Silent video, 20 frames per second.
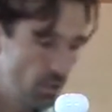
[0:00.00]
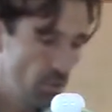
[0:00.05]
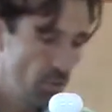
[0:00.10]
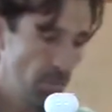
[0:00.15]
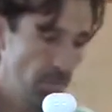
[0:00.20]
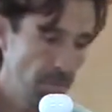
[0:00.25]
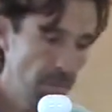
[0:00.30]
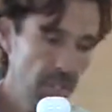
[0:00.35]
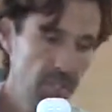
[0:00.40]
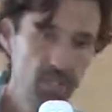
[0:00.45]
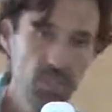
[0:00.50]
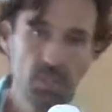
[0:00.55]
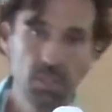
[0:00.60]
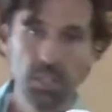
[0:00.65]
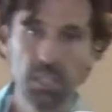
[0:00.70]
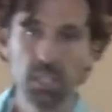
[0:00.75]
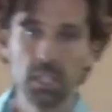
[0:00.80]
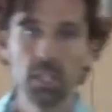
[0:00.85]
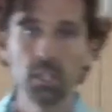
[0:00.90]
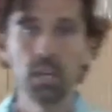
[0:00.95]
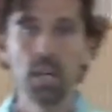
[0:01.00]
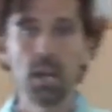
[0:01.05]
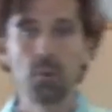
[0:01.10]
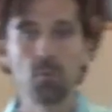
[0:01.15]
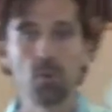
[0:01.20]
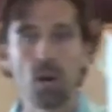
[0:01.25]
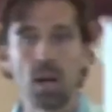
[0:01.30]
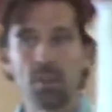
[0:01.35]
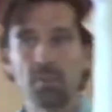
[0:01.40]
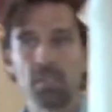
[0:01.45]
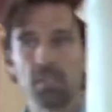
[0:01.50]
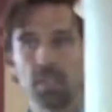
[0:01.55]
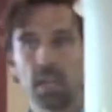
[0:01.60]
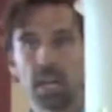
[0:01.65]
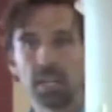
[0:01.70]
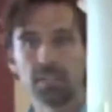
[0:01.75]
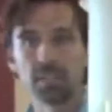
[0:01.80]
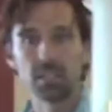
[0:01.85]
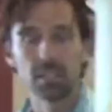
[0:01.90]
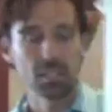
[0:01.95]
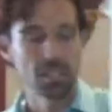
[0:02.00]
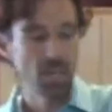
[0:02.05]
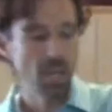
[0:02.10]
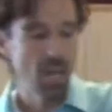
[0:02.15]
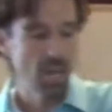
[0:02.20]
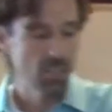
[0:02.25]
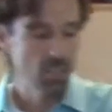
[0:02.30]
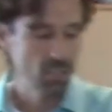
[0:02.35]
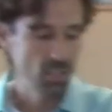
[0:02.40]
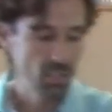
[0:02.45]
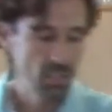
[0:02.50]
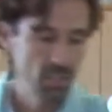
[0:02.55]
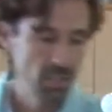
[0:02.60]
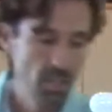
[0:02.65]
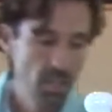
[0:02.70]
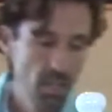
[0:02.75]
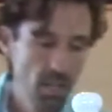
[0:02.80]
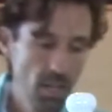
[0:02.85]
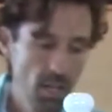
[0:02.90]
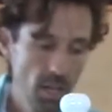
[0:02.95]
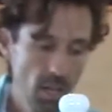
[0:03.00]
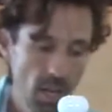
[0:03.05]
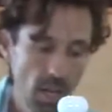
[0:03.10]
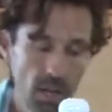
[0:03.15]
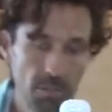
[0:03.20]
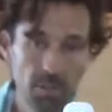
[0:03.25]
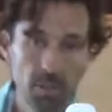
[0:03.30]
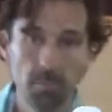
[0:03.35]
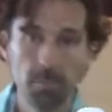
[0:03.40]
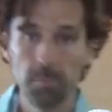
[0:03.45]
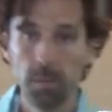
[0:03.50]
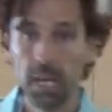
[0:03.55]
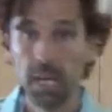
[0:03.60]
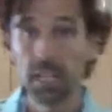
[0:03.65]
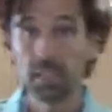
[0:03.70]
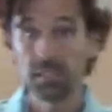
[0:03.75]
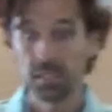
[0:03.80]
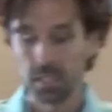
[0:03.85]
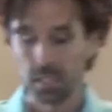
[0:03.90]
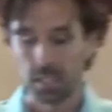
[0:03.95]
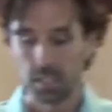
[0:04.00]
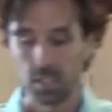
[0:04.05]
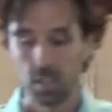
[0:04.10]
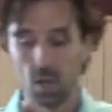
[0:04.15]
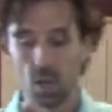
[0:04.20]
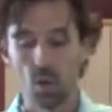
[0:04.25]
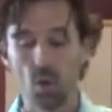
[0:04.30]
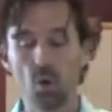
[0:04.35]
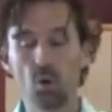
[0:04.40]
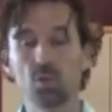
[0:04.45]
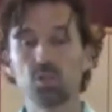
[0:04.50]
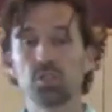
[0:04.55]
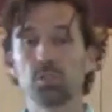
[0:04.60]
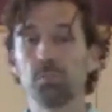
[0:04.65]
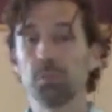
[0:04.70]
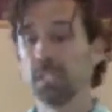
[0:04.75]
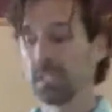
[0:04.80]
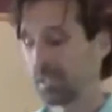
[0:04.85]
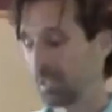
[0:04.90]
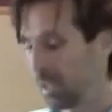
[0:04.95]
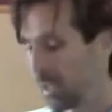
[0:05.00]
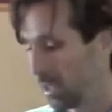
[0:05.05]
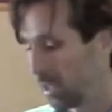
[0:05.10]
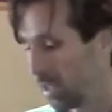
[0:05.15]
the pitcher here, and we'll have a nice concoction of an amazing, ultimate,